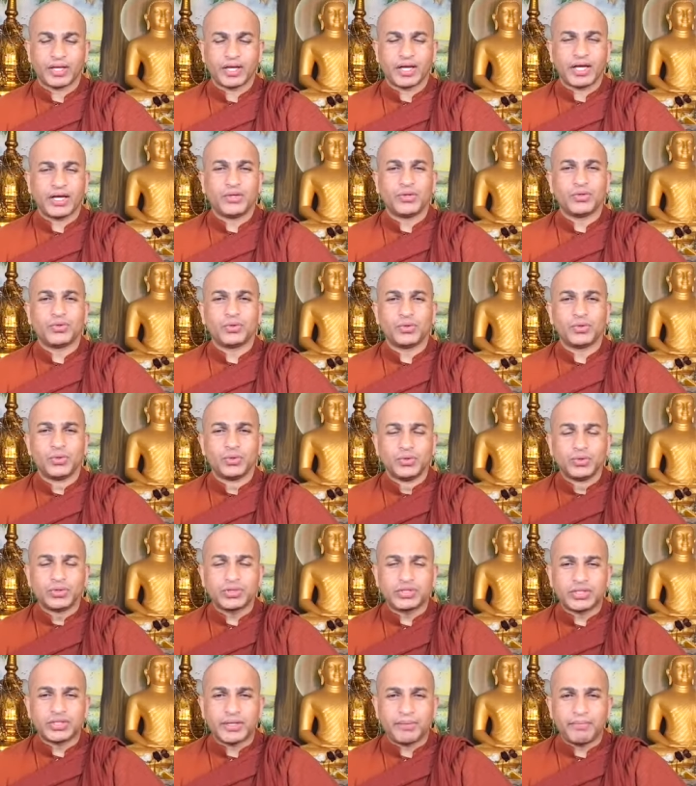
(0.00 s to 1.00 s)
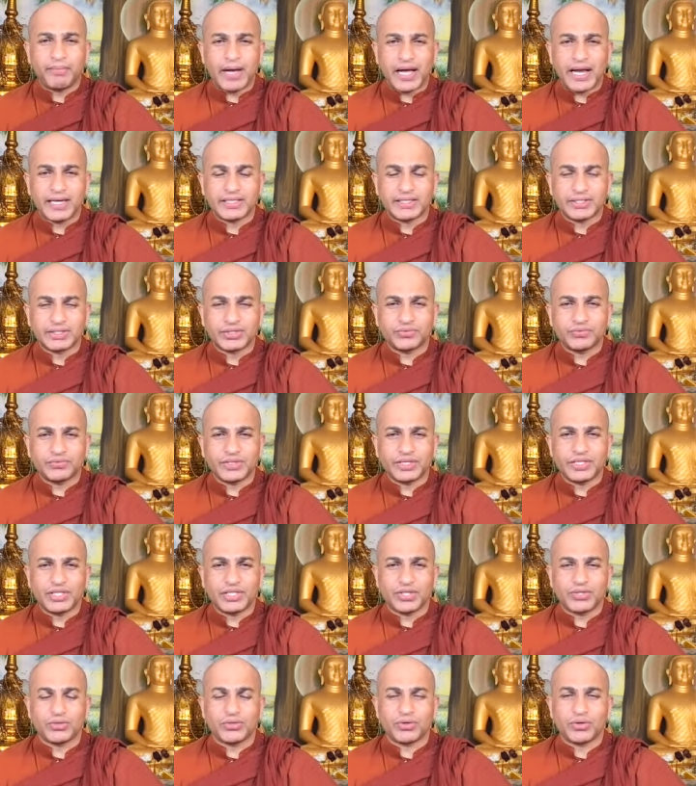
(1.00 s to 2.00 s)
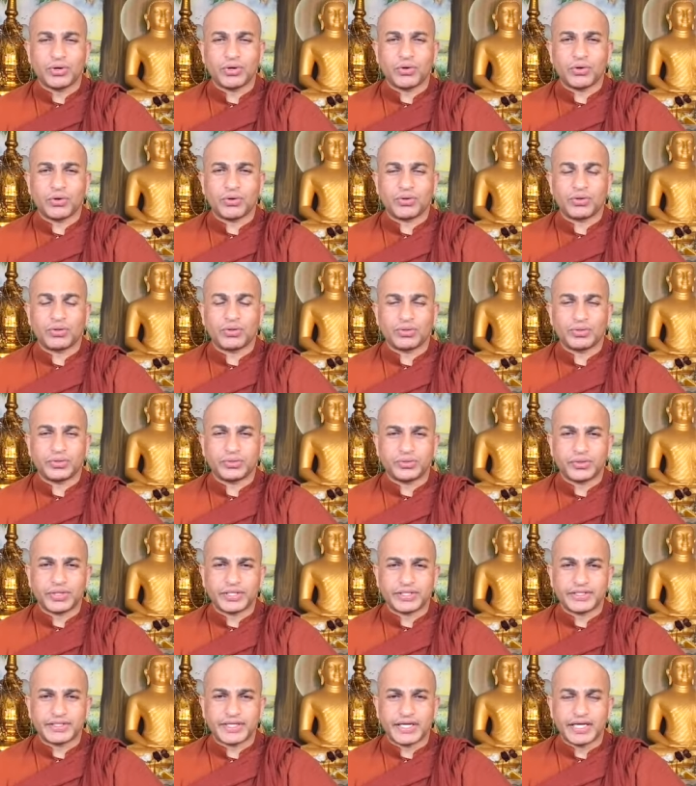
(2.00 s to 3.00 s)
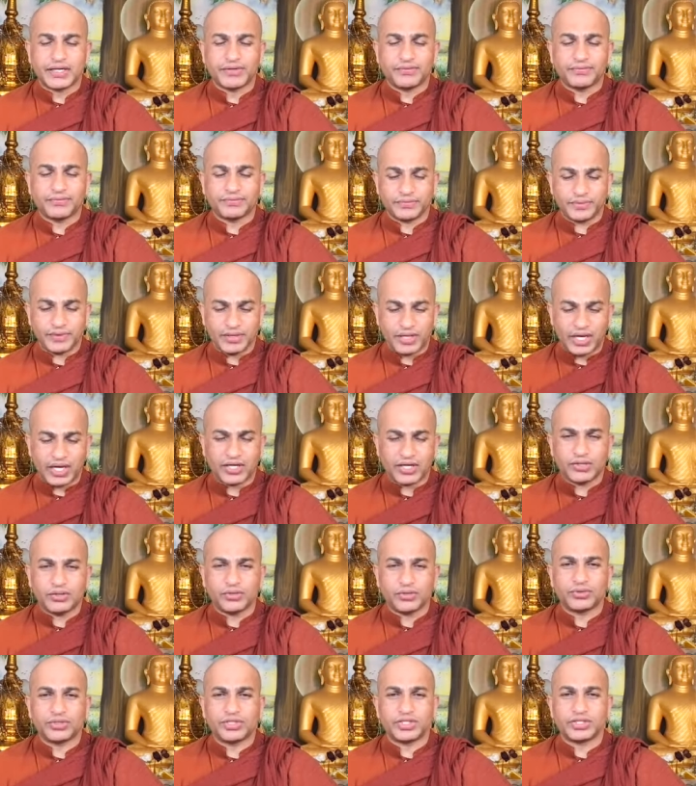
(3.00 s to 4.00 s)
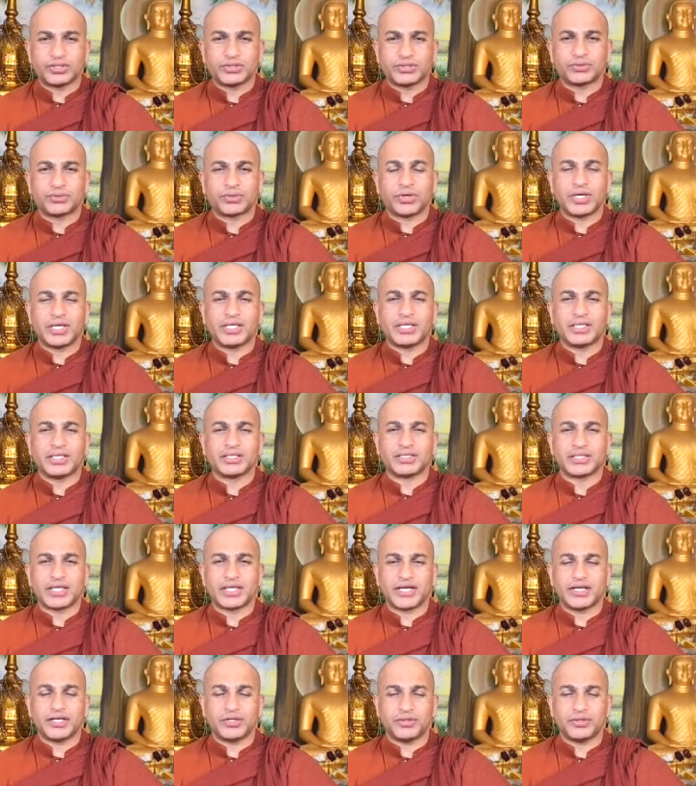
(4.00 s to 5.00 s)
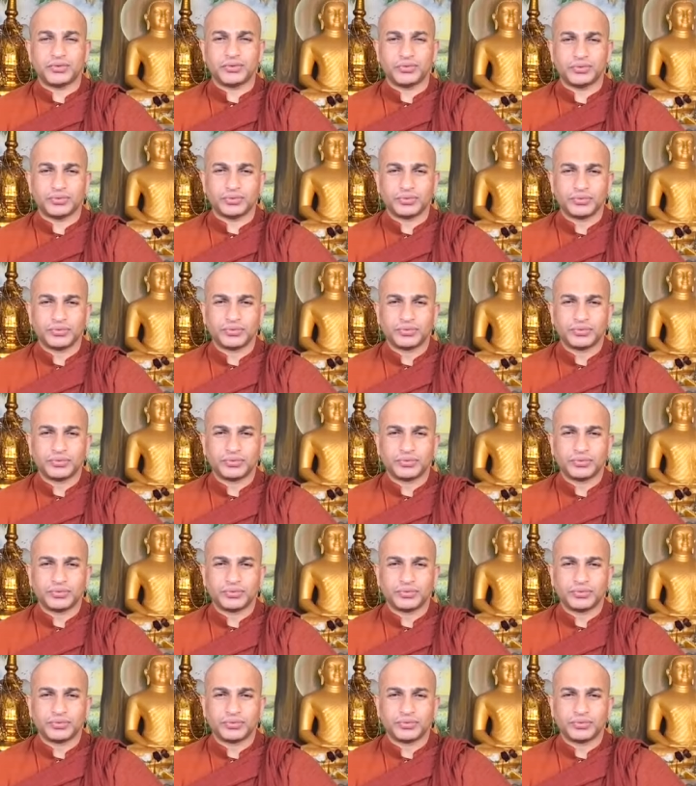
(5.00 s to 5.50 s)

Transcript: and you lose the balance within your yourself, and you destroy inside you.